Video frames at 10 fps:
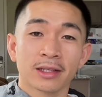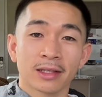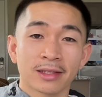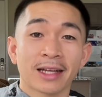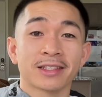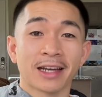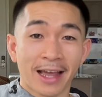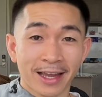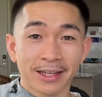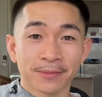that's an
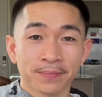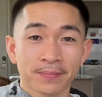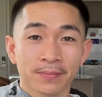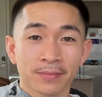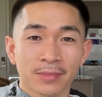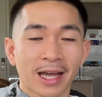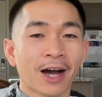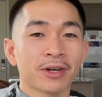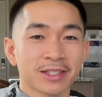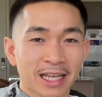A.
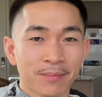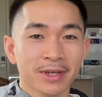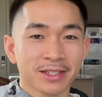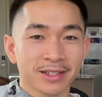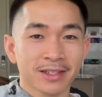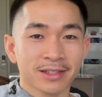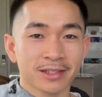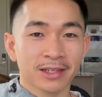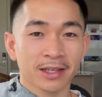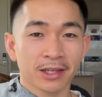How does that make
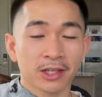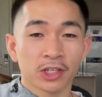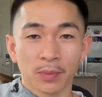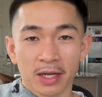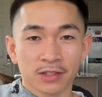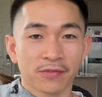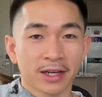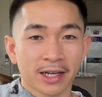sense? You're about to find